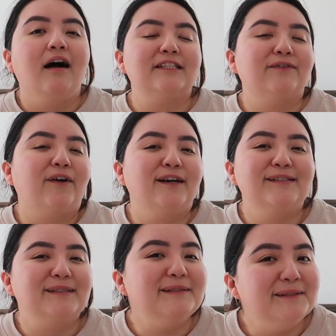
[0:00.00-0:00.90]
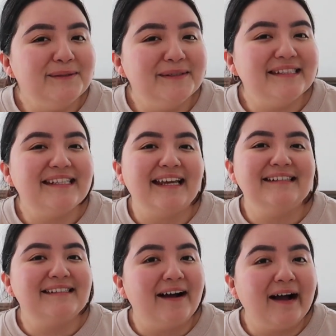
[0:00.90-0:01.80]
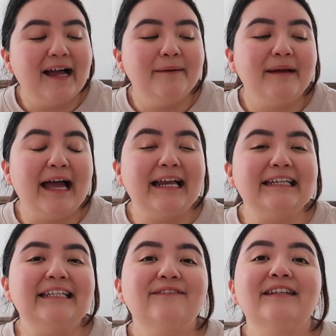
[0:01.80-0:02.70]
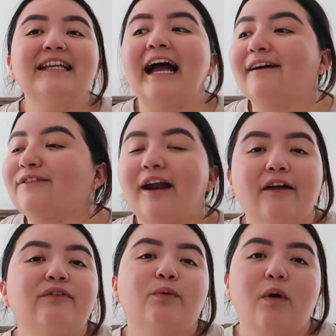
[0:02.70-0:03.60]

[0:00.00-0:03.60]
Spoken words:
as far as use and time, and even after every